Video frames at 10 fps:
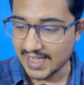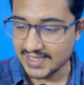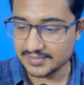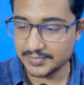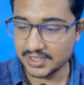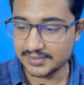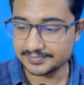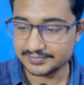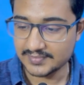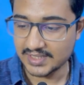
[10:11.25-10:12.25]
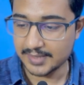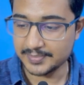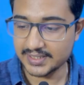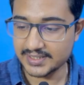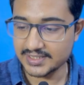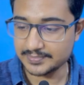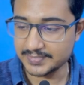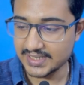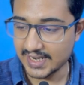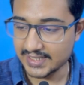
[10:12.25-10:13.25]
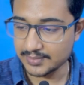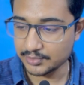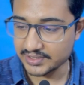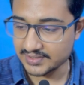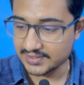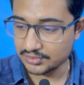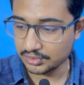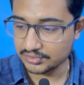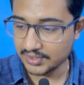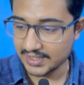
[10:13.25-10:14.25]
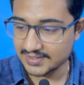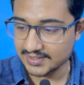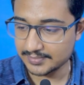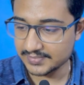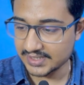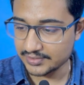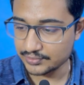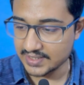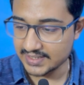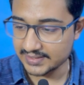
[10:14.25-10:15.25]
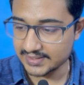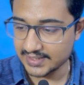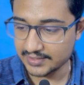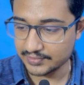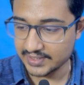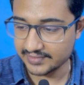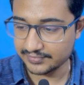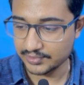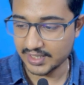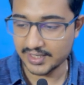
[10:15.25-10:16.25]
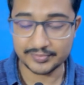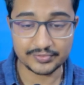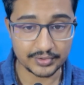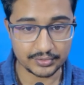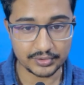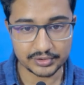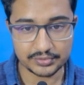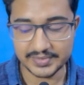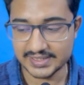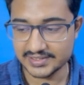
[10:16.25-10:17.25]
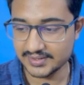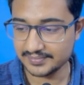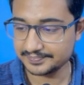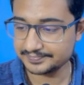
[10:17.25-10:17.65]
asthma hepatitis b antibodies this also has come in 23 and 24 i have forgot to mention